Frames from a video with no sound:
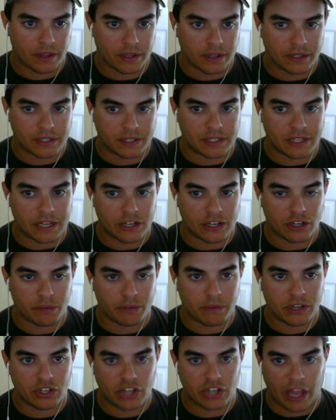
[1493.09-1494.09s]
C should
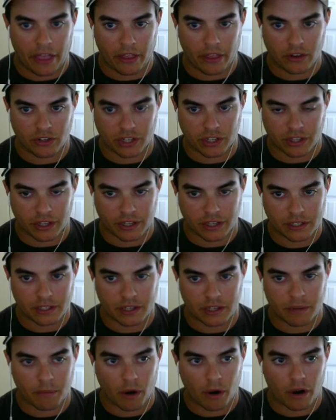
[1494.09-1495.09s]
be challenging this,
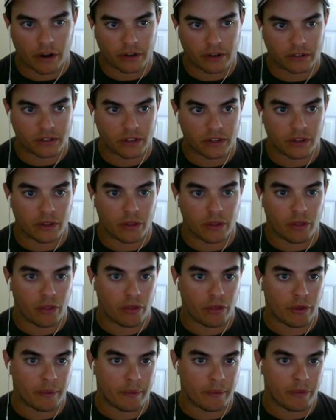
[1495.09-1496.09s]
and Mario's
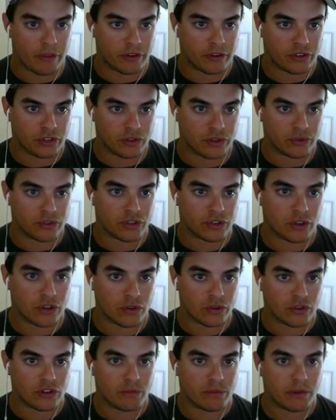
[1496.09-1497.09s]
the 2. So you
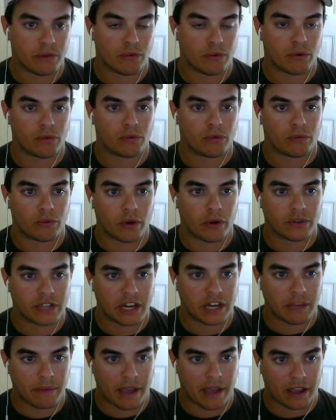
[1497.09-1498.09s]
should be
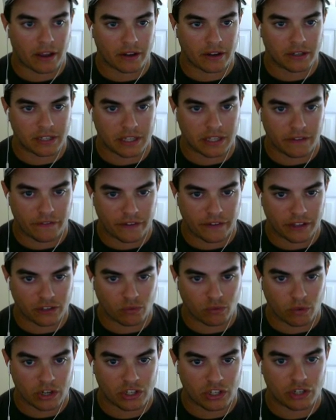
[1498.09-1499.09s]
rotating back on defense,
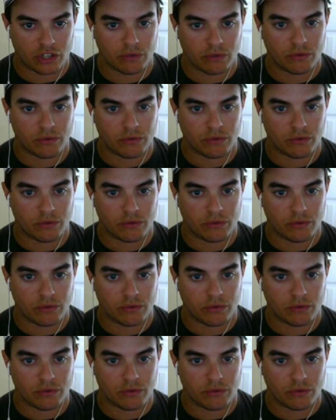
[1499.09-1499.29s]
which you